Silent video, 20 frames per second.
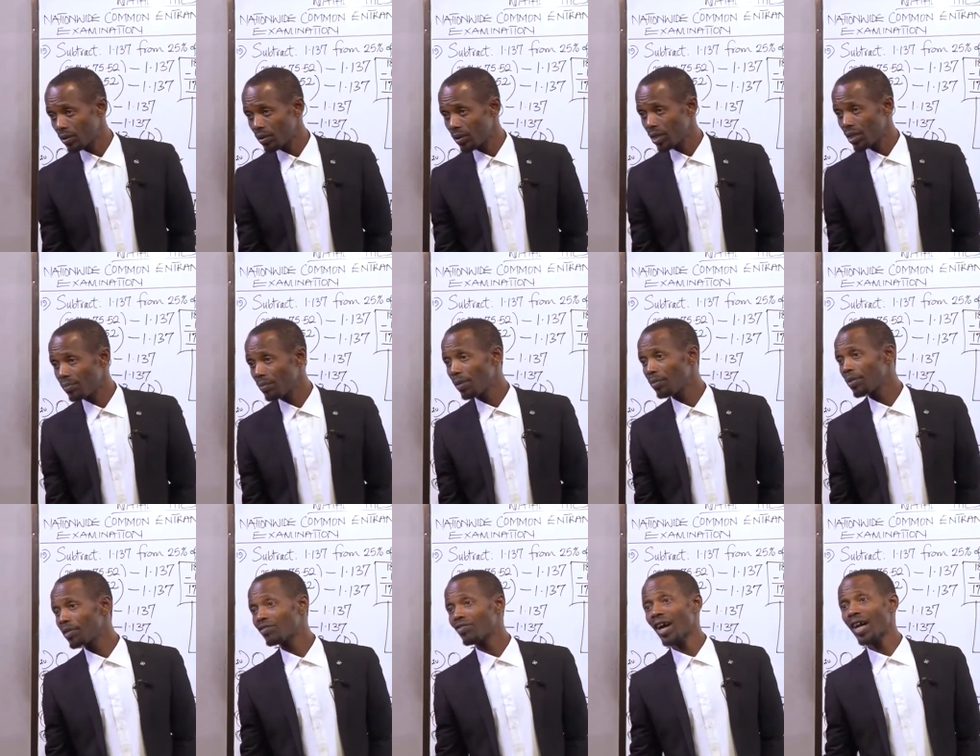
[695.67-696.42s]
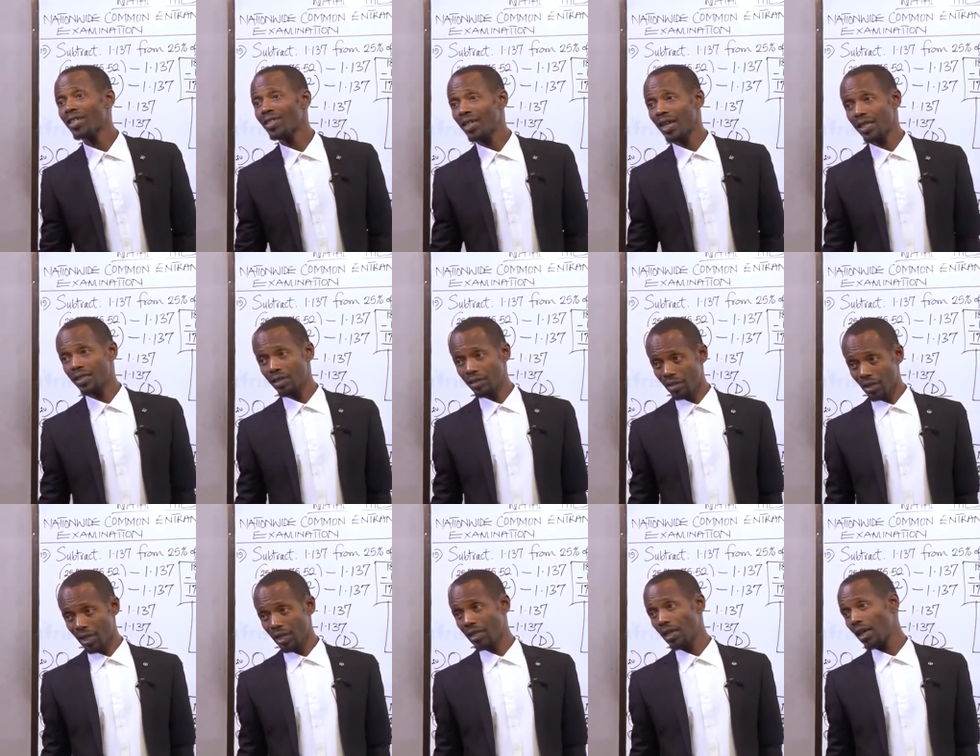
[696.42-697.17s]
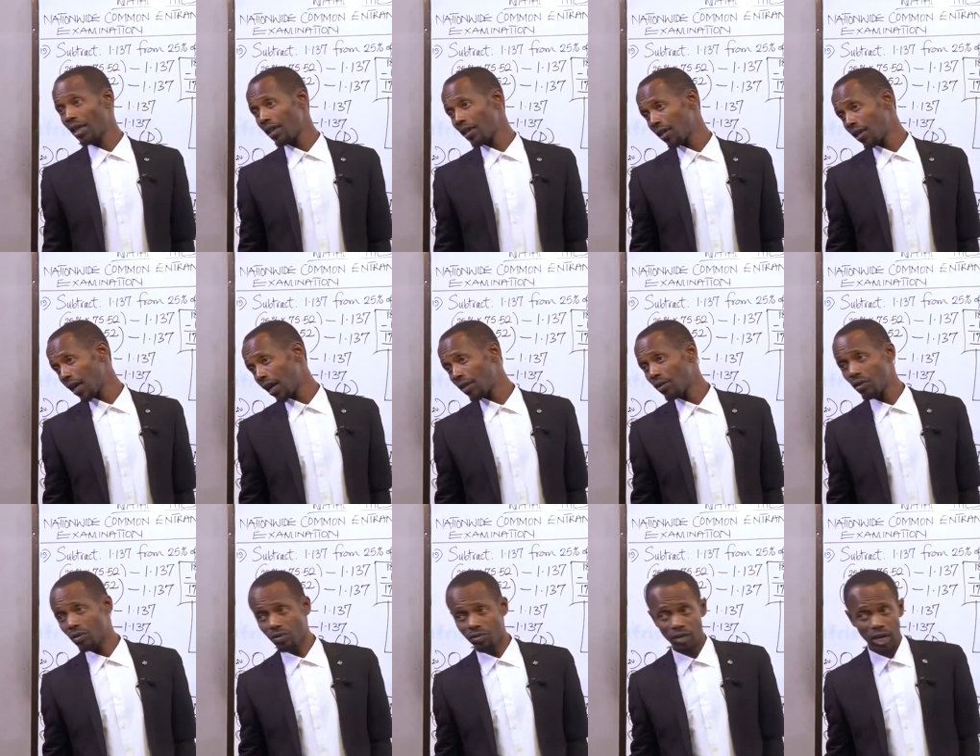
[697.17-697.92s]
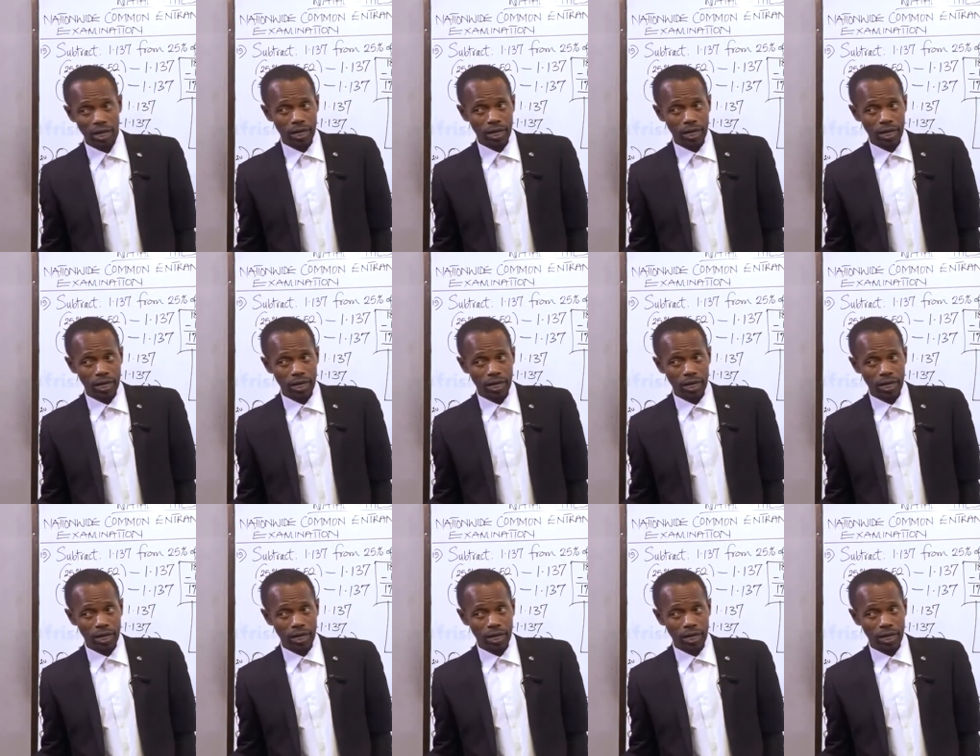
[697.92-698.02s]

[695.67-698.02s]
He maybe tries that a day. He cannot try